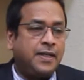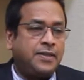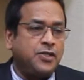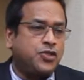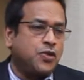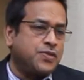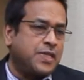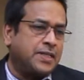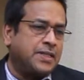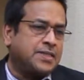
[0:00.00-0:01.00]
This shows
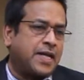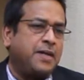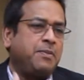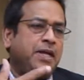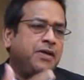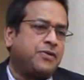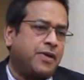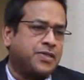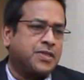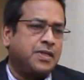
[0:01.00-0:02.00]
that the timely
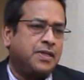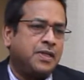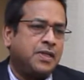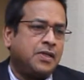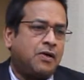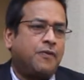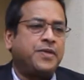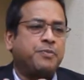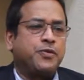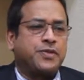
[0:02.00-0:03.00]
introduction
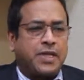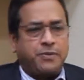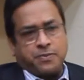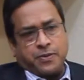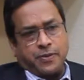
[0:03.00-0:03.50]
of the postgraduate